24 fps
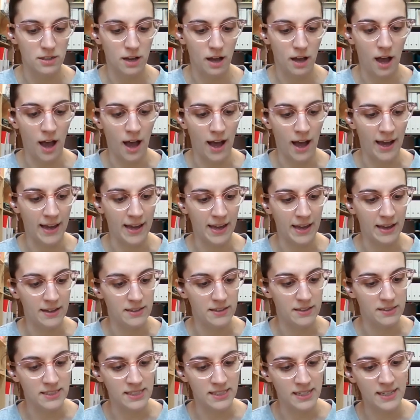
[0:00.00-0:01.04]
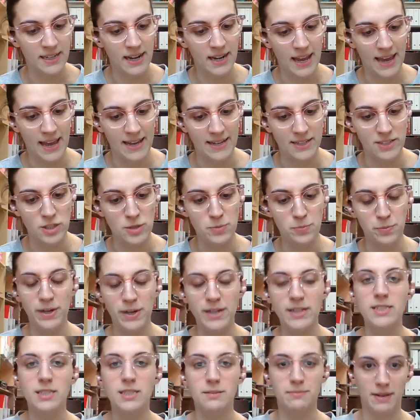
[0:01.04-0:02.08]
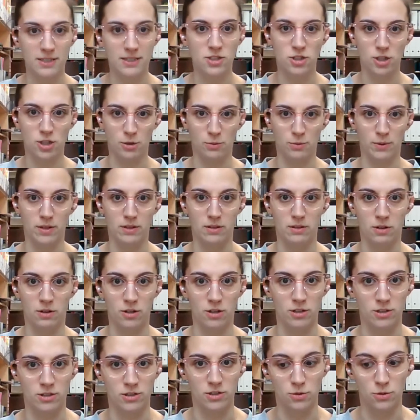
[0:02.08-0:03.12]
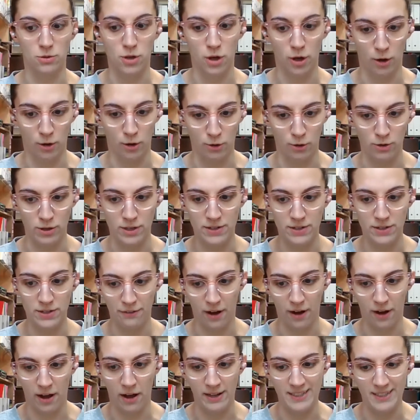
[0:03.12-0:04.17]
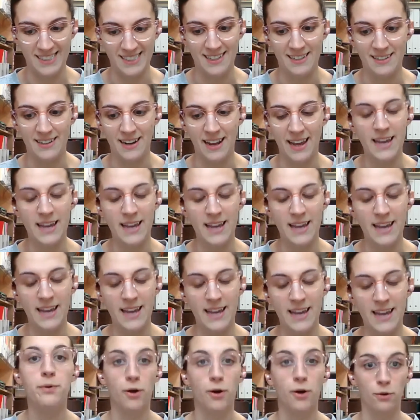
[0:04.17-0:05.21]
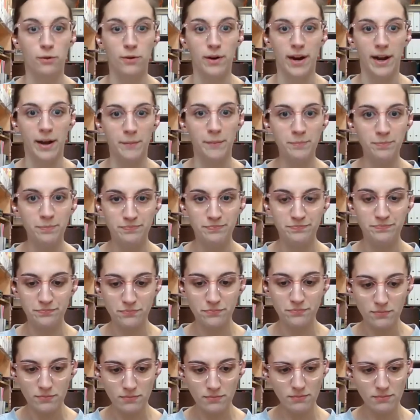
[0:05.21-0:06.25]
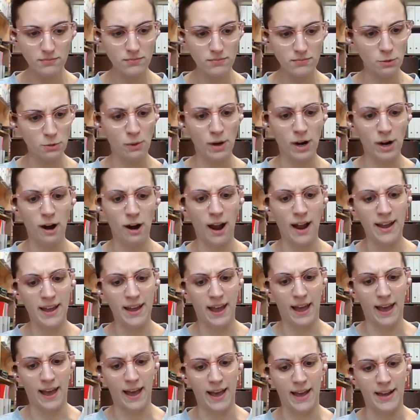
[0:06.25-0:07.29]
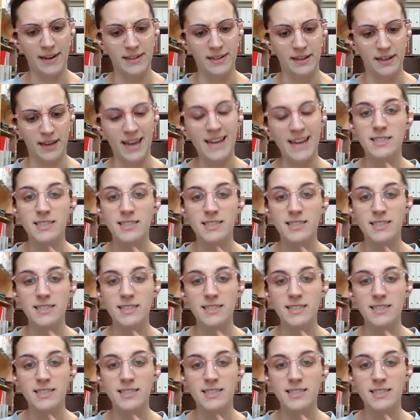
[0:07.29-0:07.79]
I did a spring semester with Girls Who Code. I did an 8-week program where I had 8